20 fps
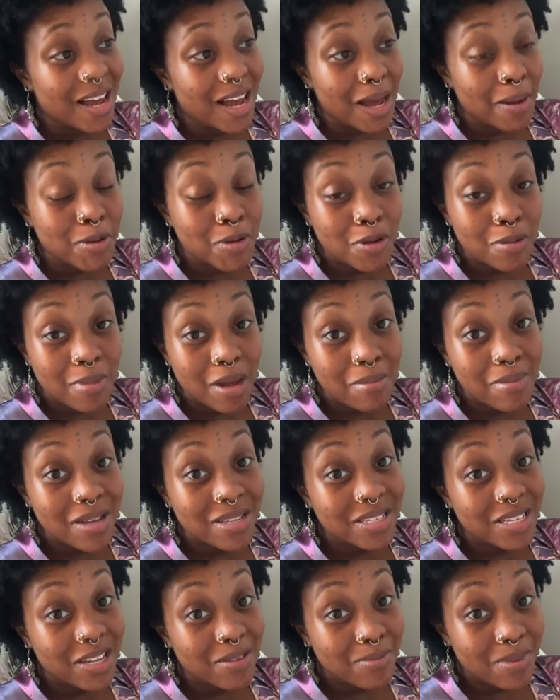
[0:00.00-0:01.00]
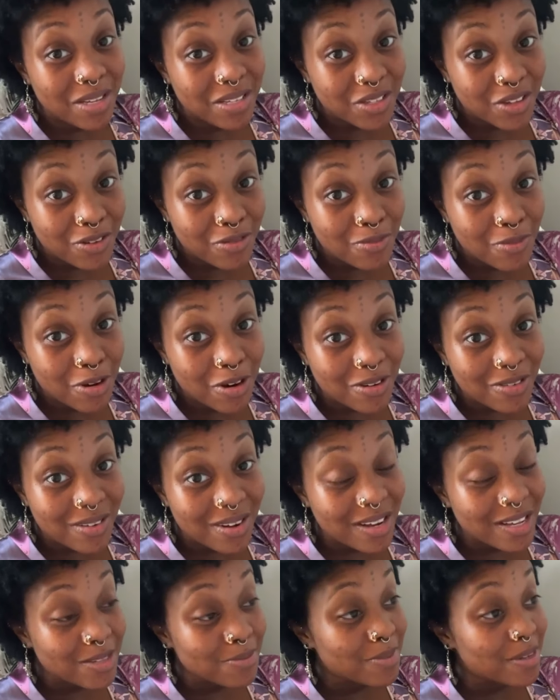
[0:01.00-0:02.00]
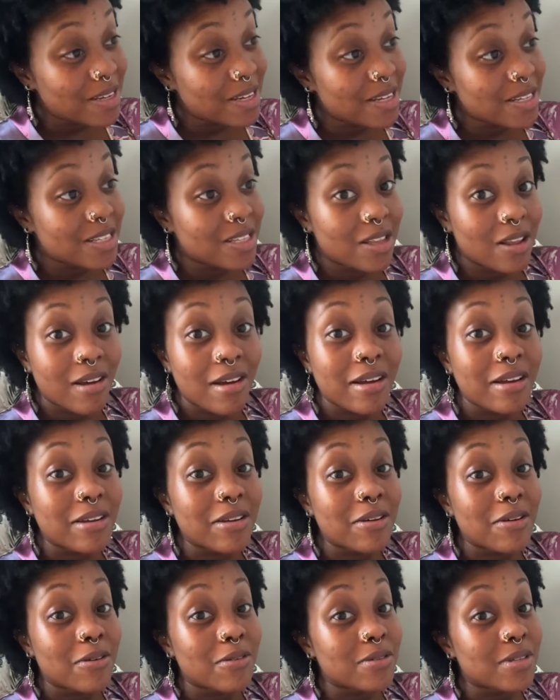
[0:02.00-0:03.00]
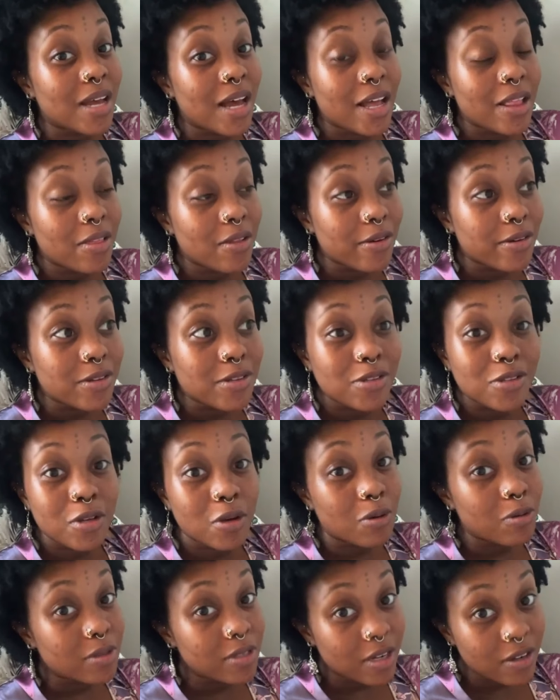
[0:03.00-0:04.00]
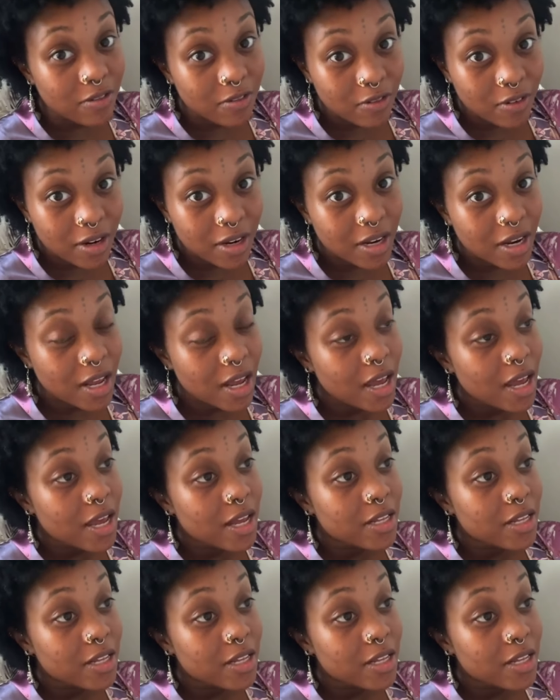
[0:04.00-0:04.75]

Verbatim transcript: I'm doing my best to give myself more grace because Lord knows I look so different